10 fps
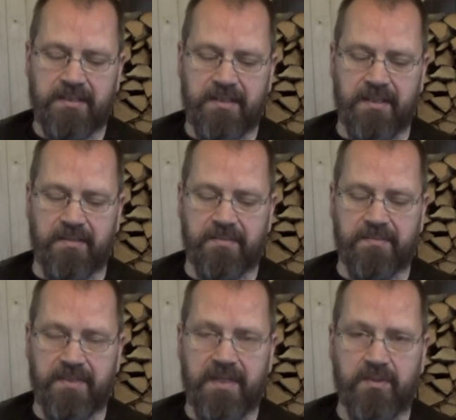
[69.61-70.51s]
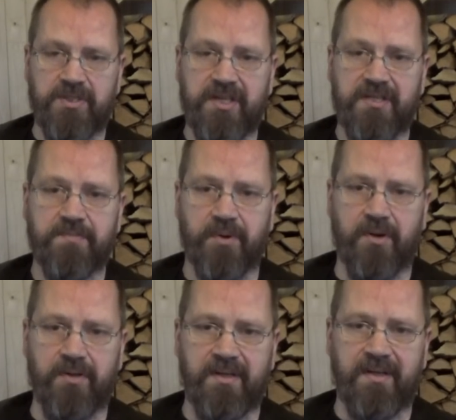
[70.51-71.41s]
Yeah, it was his
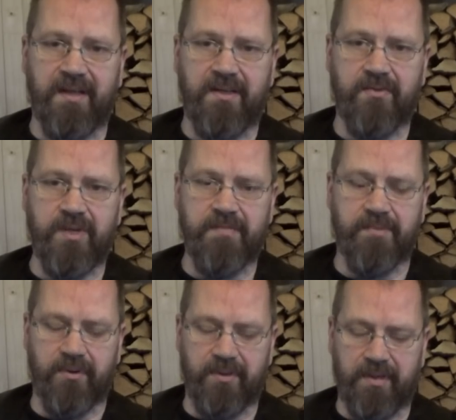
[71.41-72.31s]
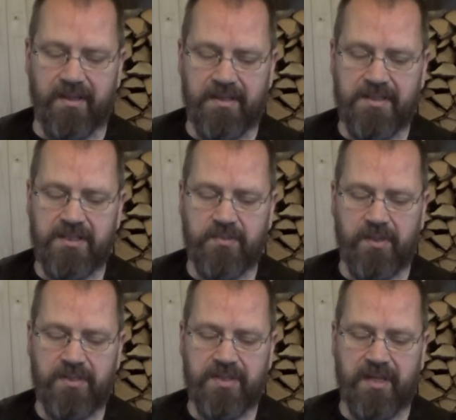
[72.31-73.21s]
party and the Green Party. And this is
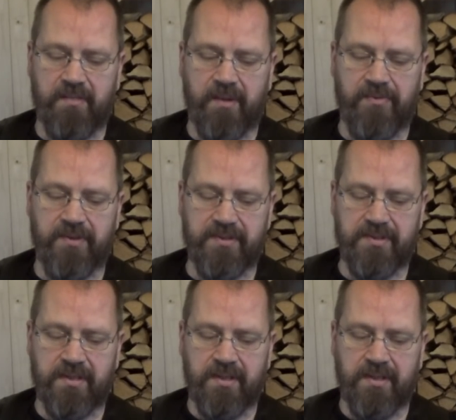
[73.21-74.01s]
what he said about this.